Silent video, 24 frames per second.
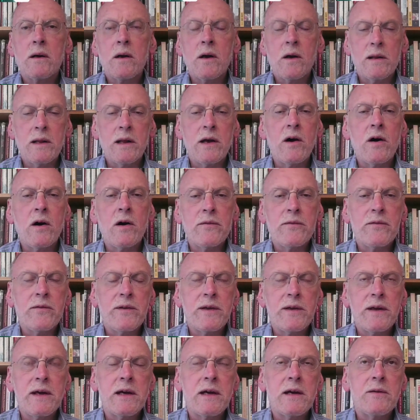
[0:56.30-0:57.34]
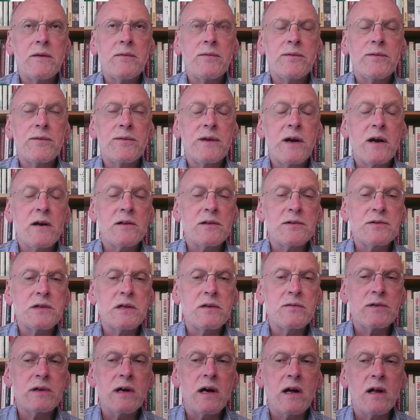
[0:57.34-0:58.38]
Early on, the theology
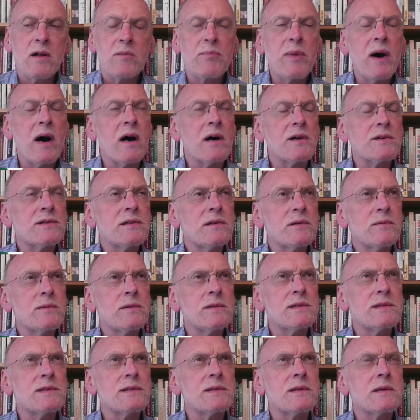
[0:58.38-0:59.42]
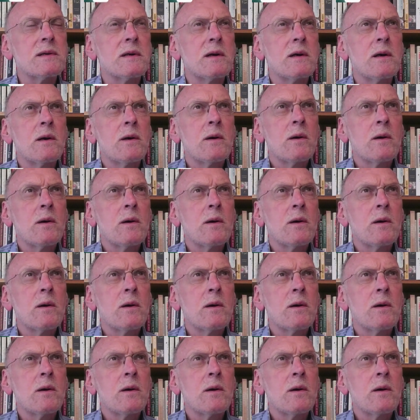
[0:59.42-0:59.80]
of Karl Barth, who was